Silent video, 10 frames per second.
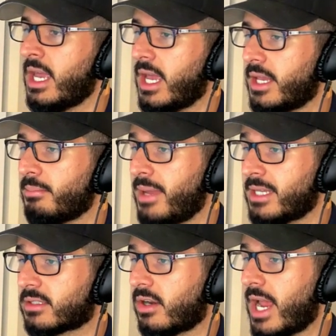and
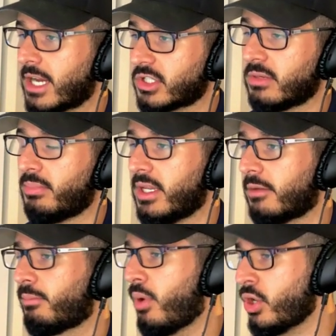banks are actually being
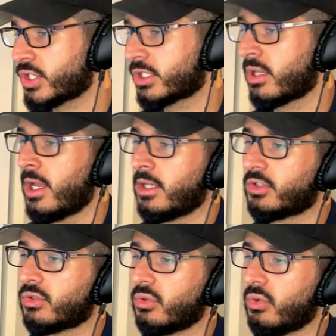pushed
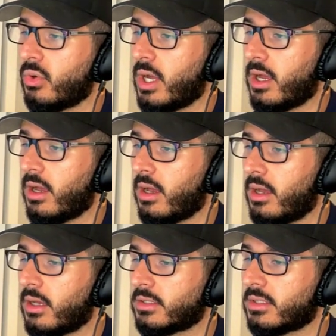to
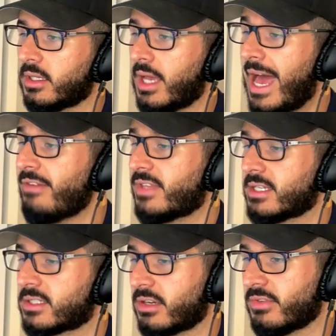uh, to have that
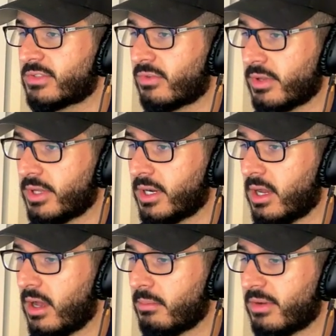service for their
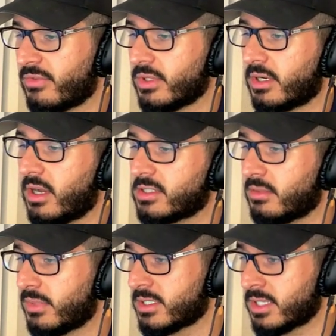um, for their
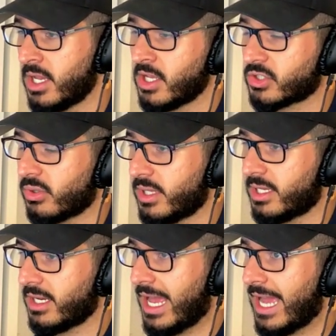customers so they
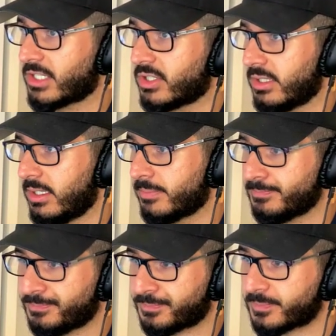can actually
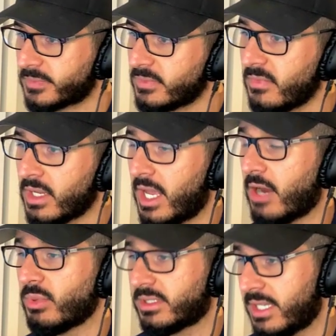uh,
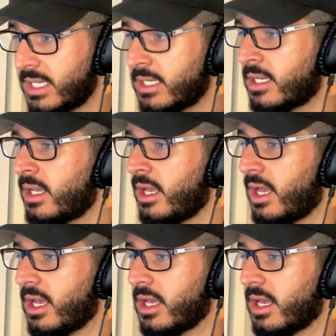retain
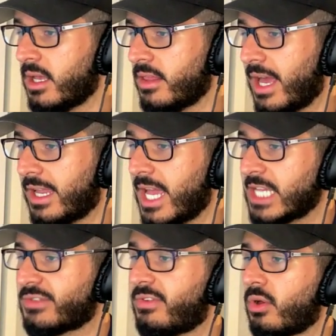uh, that
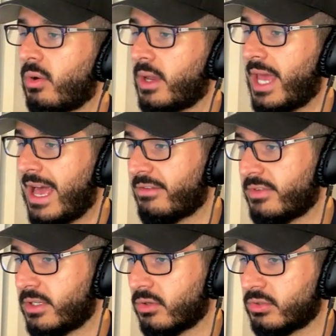cash flow and have
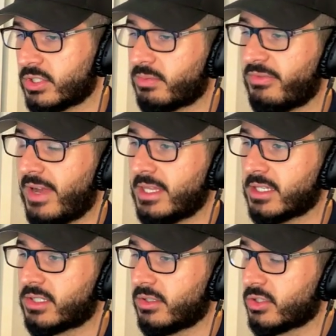it, you know, just provide that
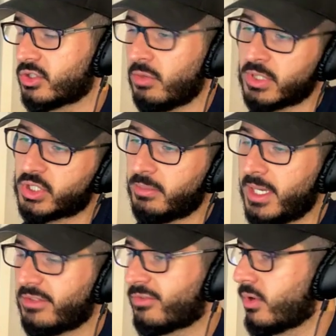service. There's so much
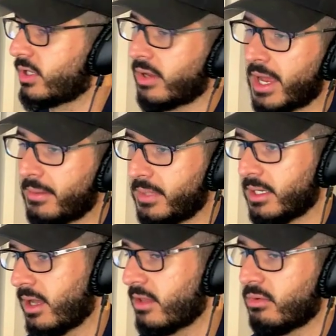demand for it, you got to meet
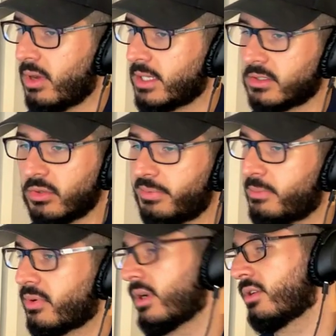it. Otherwise, you know,
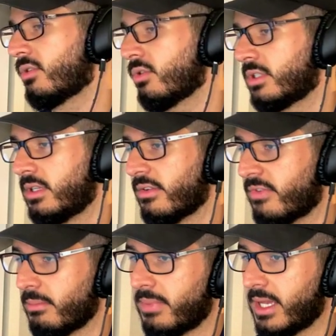people are going to go to
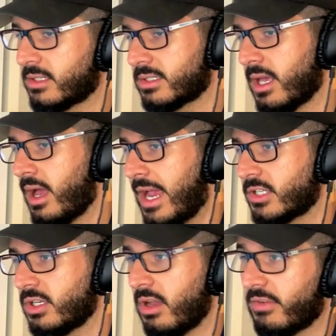different banks that
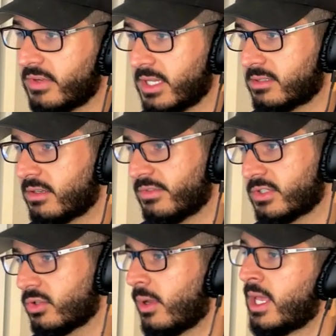actually offer that service.
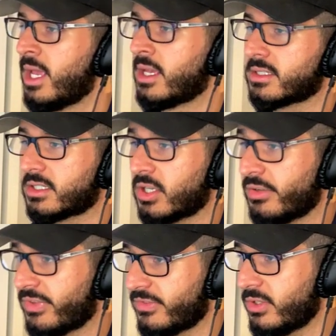So
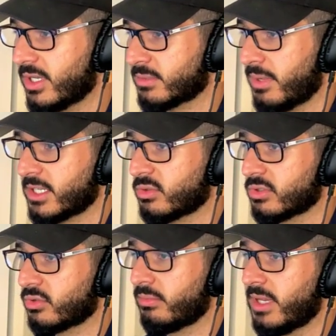650 US banks will
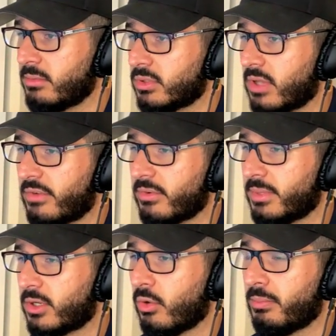soon be able to offer
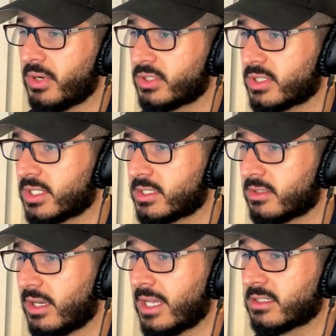Bitcoin purchases to
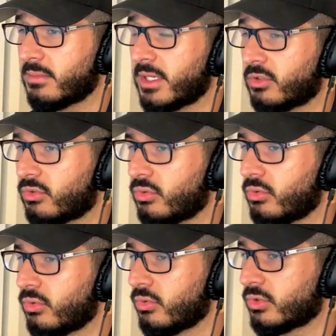an estimated
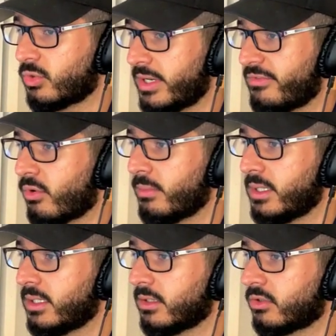to 24
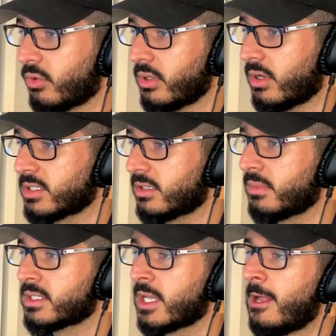million total customers.